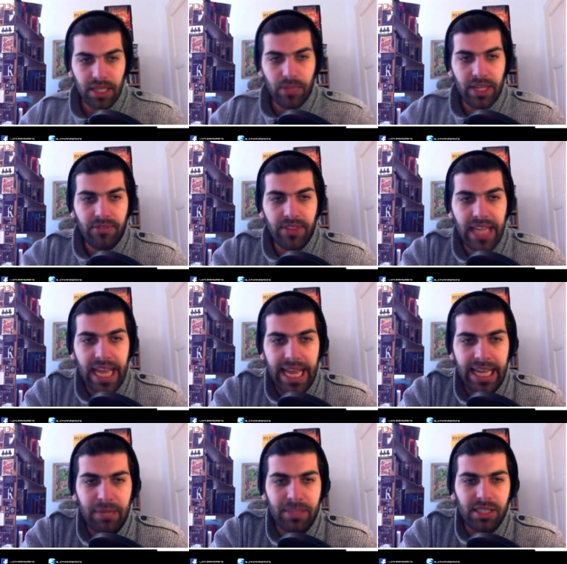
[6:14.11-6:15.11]
We have the
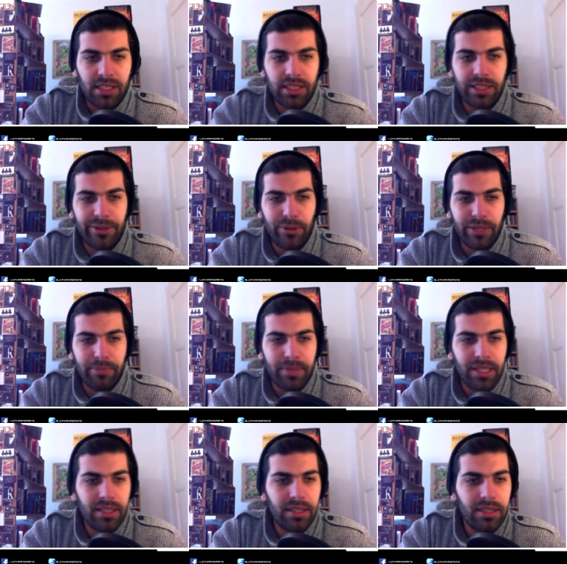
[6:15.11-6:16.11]
Anima
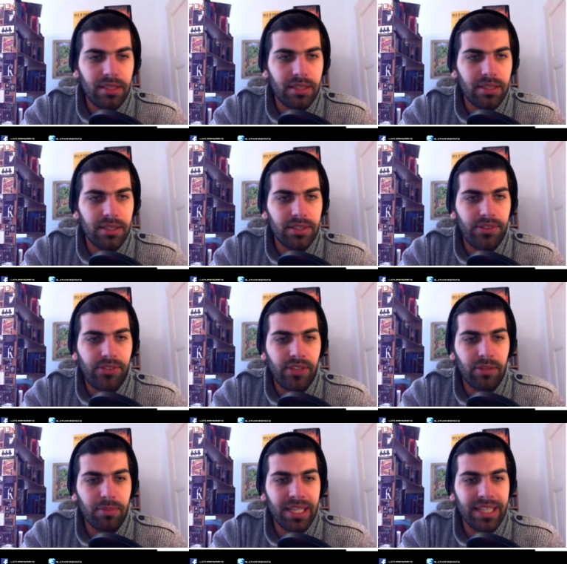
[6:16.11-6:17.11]
Golem,
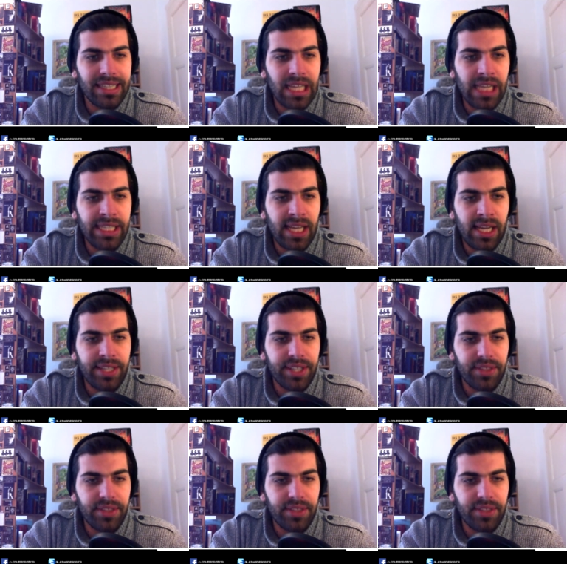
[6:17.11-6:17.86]
6 mana, 9/9.